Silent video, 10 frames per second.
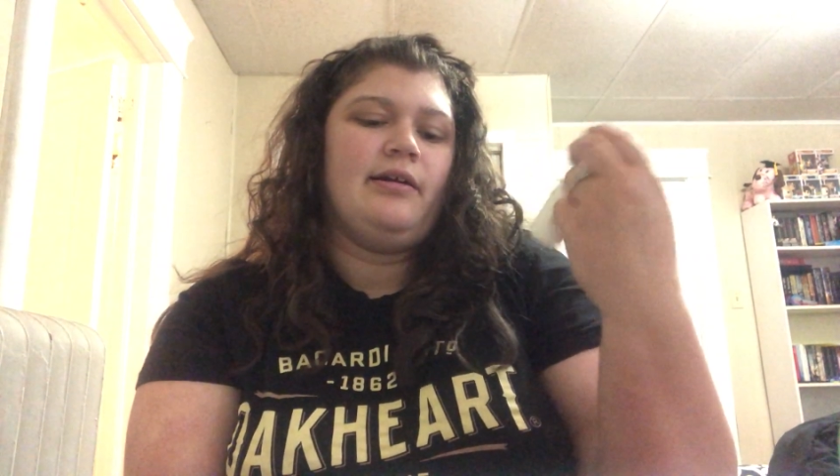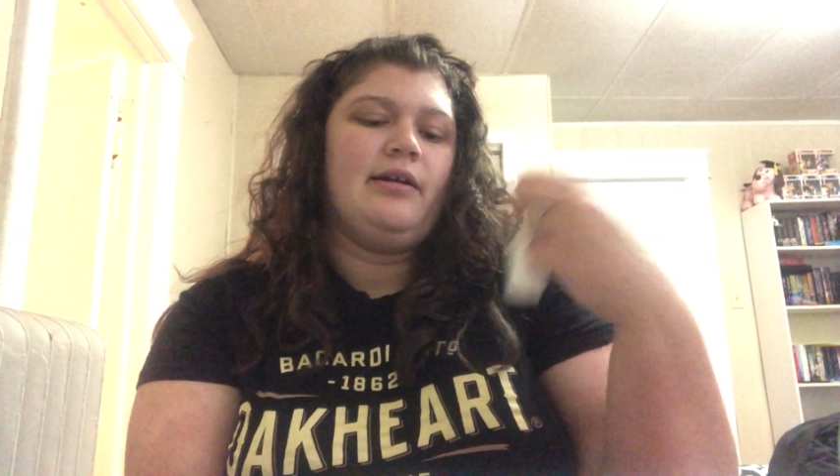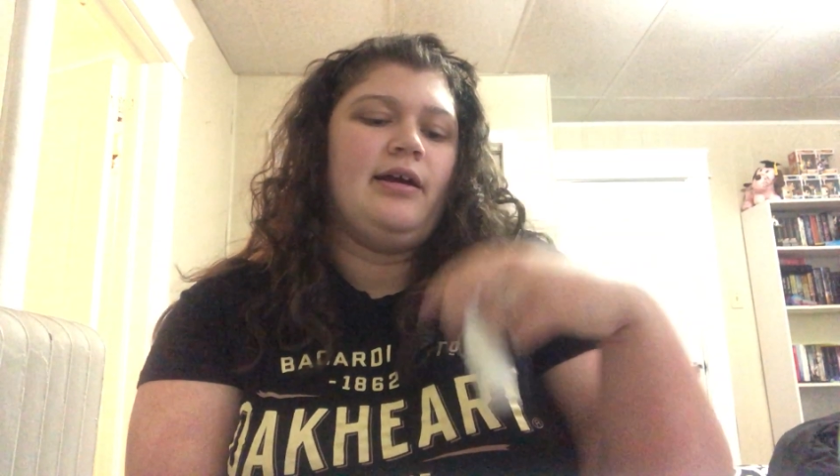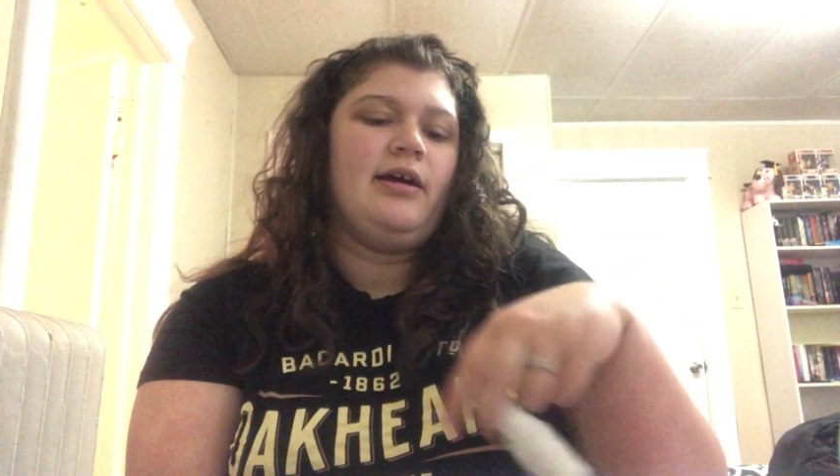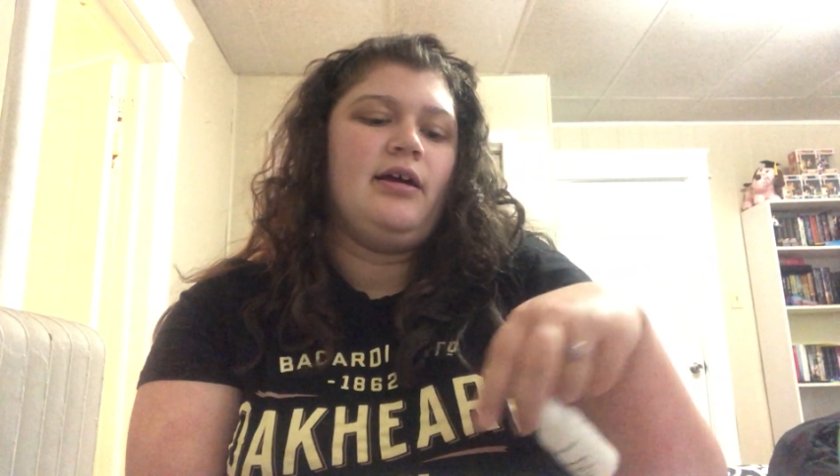
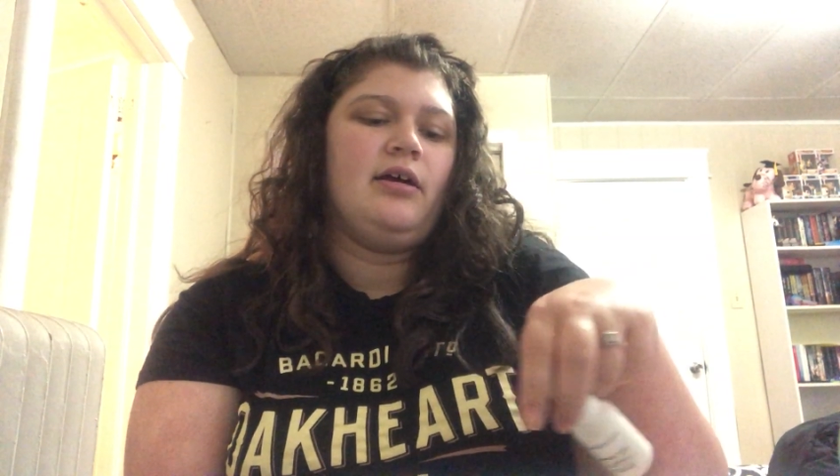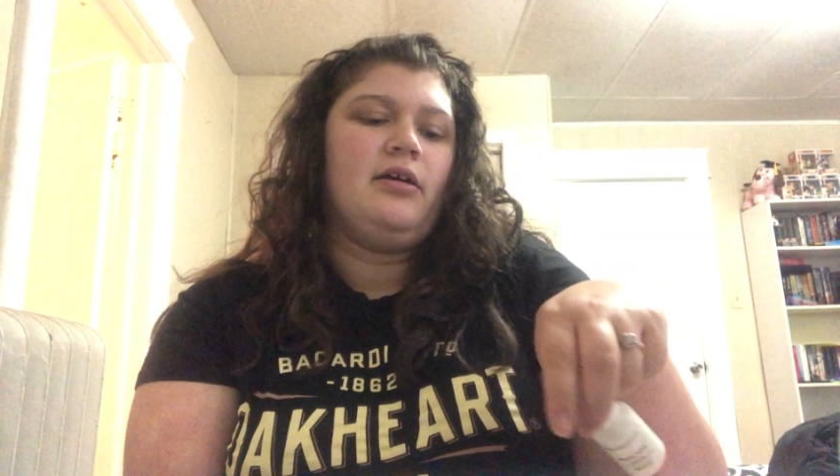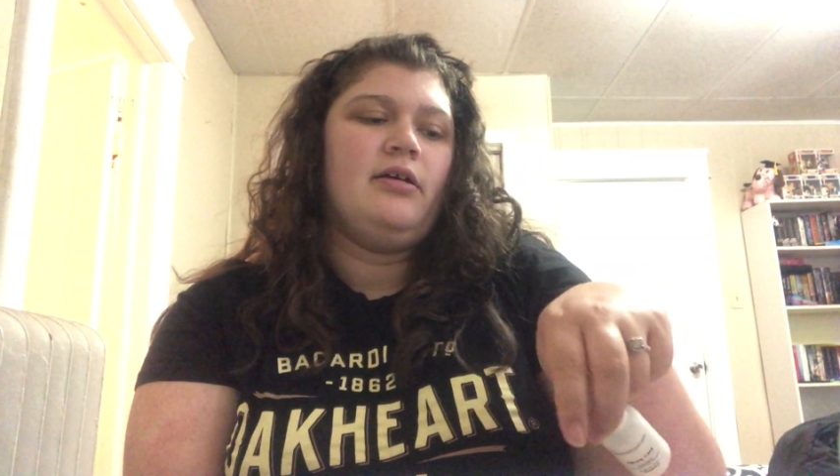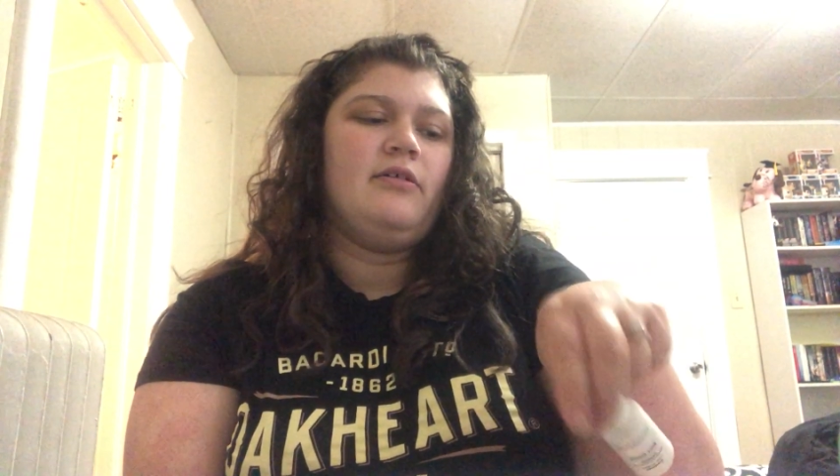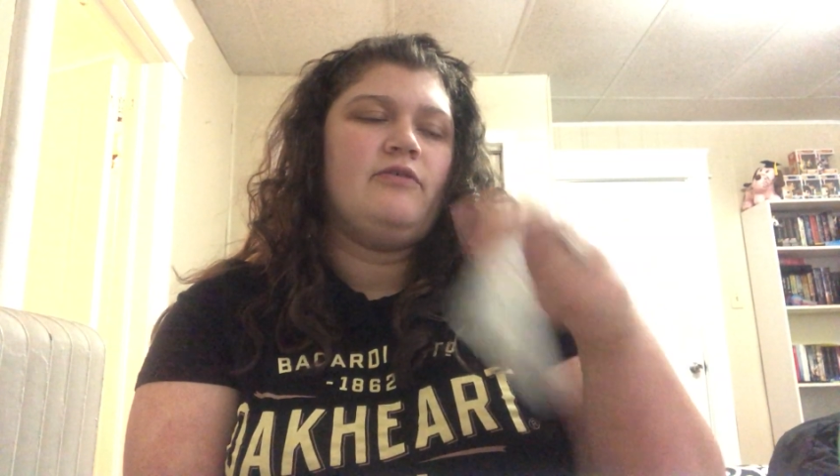
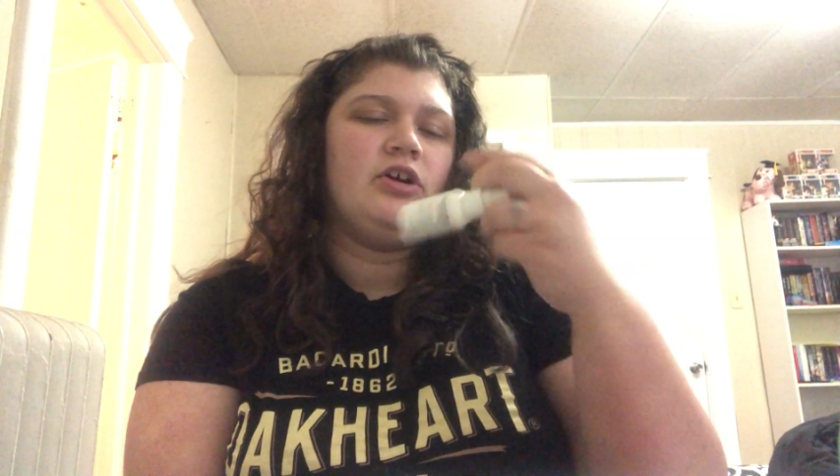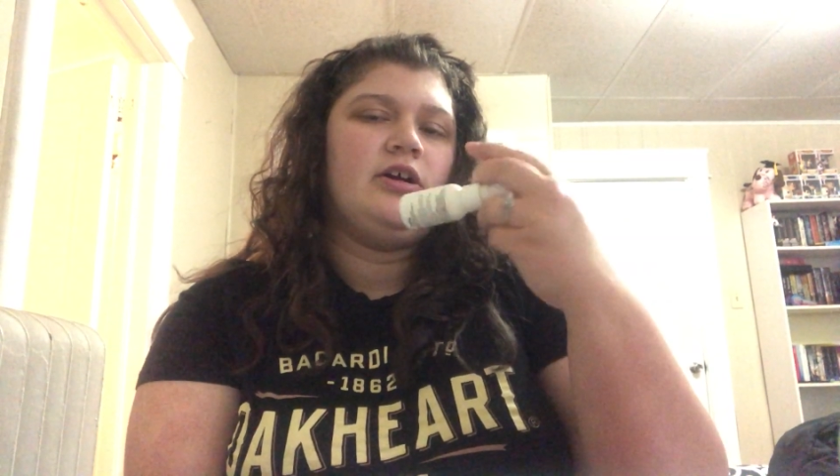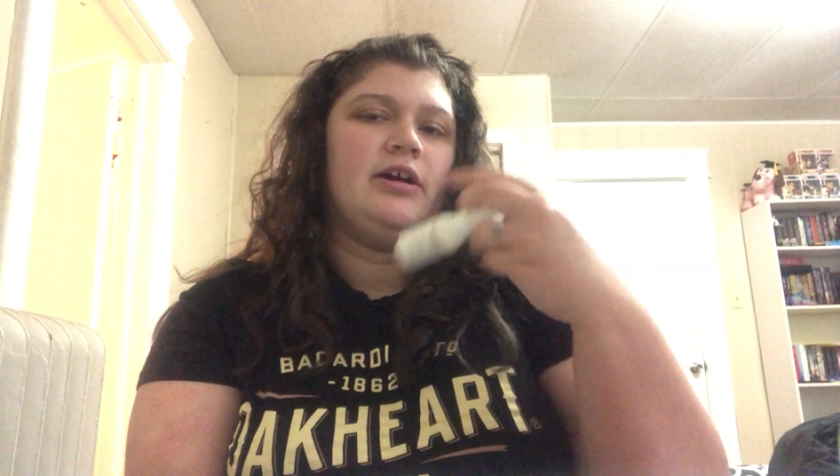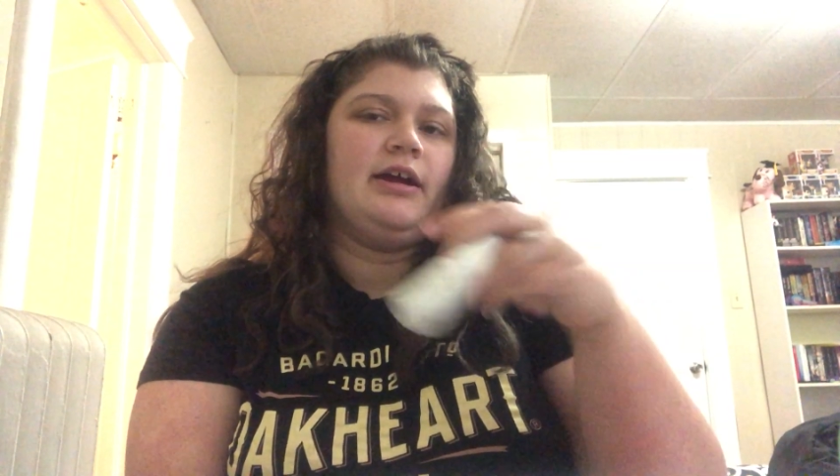never